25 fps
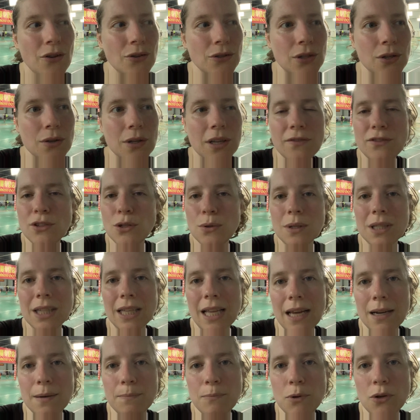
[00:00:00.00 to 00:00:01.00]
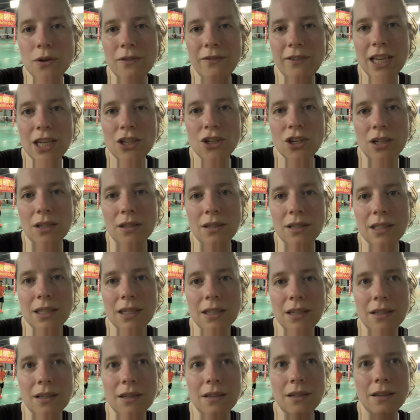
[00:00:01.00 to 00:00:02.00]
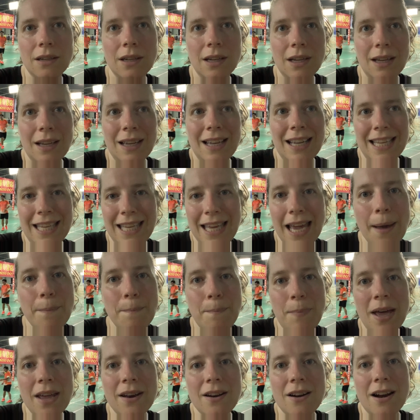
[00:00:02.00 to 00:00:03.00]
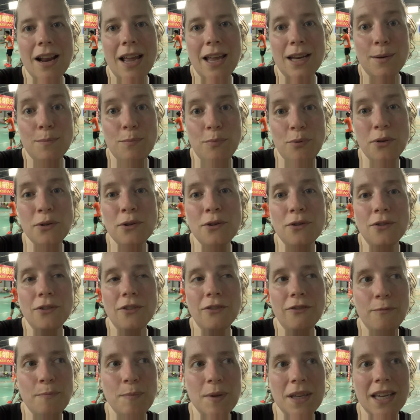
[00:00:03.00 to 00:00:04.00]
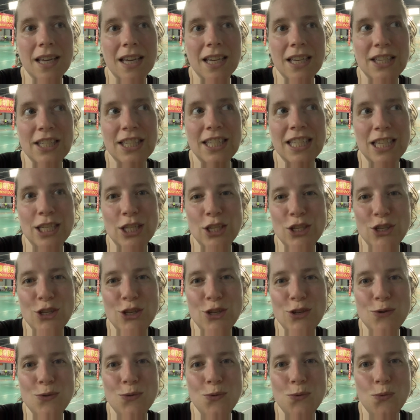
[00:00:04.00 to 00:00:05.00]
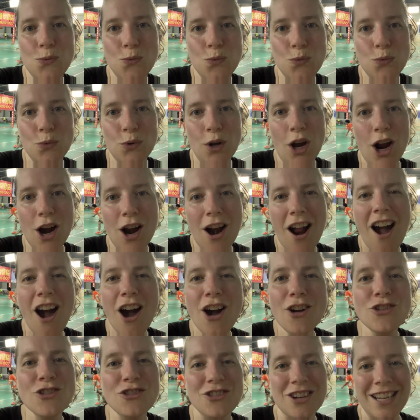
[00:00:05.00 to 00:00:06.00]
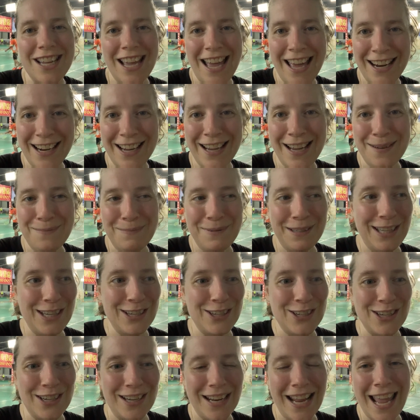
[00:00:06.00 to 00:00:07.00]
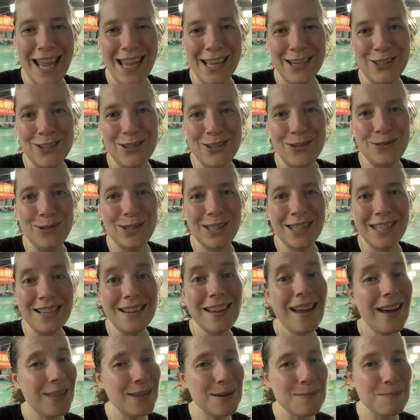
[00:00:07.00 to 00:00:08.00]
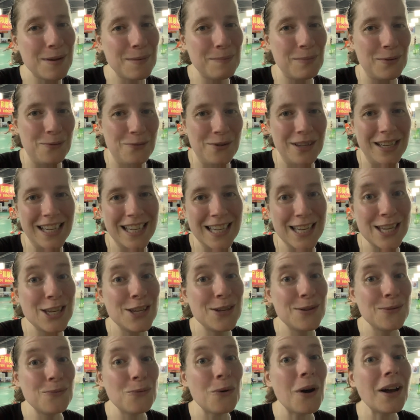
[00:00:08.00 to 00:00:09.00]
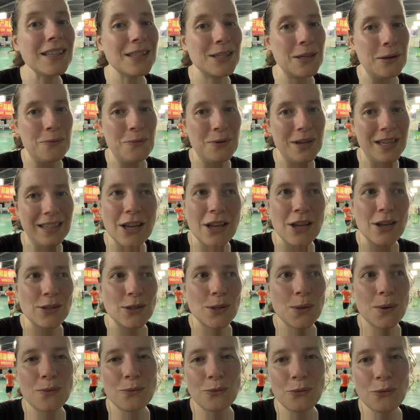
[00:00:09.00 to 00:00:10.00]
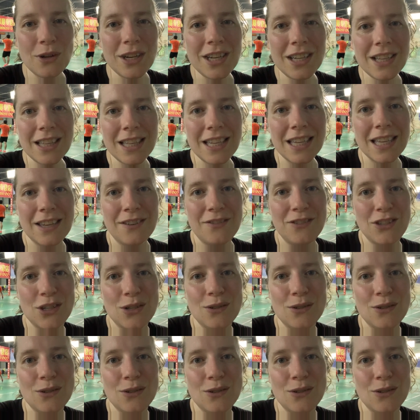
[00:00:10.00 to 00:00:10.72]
Also gives you a lot of motivation to get better and improve, because you are hungry at a competition and you see other people winning and you want to win. So it really gives